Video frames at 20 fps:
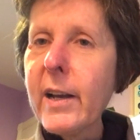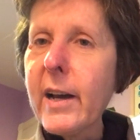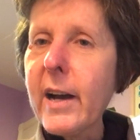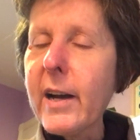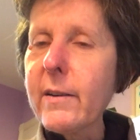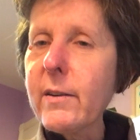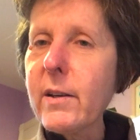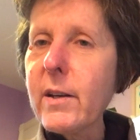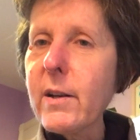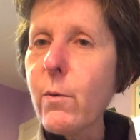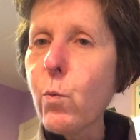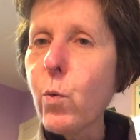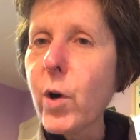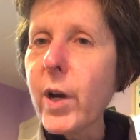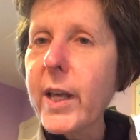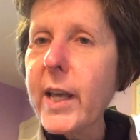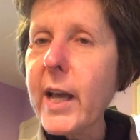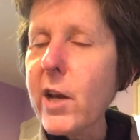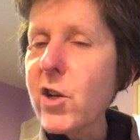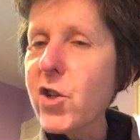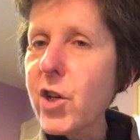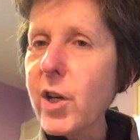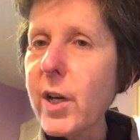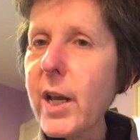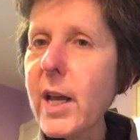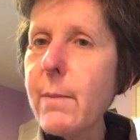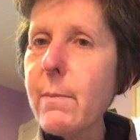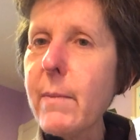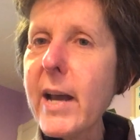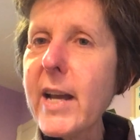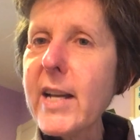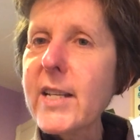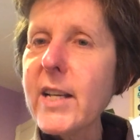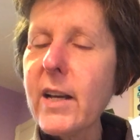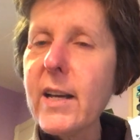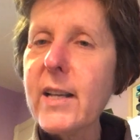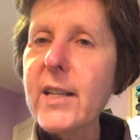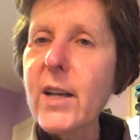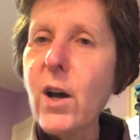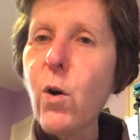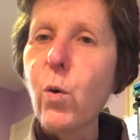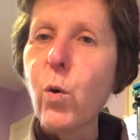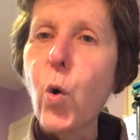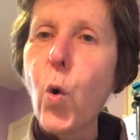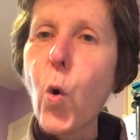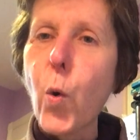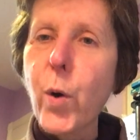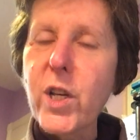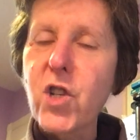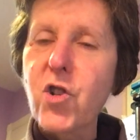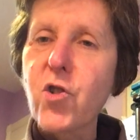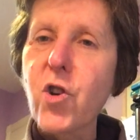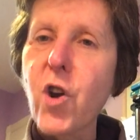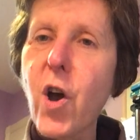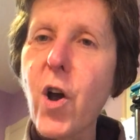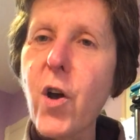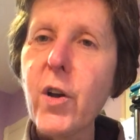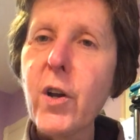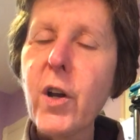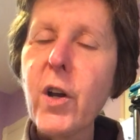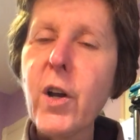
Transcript: And on one occasion he made his whole orchestra,